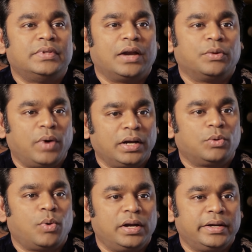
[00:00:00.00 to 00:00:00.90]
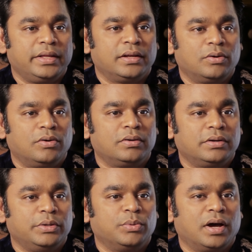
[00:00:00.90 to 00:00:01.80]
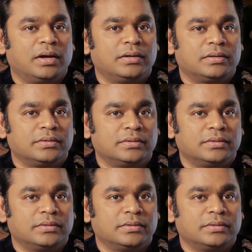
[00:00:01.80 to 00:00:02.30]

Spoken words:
that one quality alone, you can't